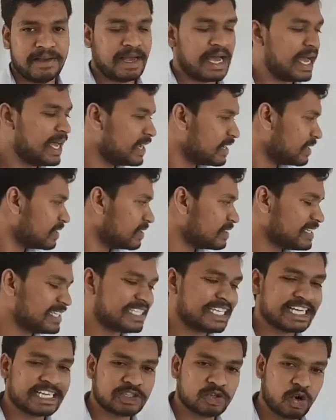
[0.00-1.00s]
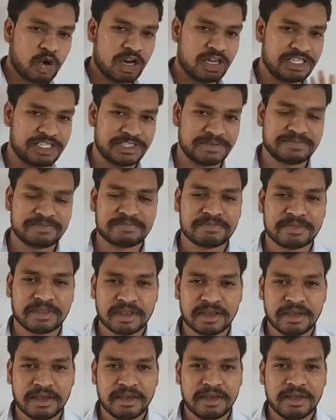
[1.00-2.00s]
And the technology.
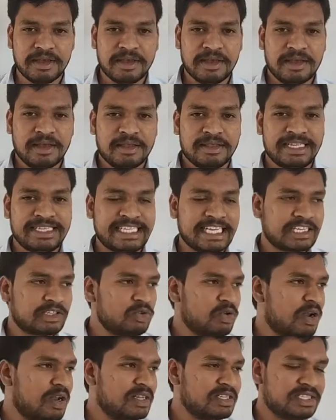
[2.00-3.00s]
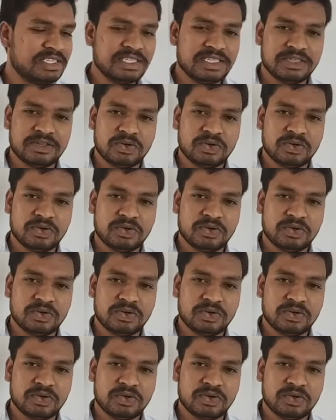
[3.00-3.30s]
The technology,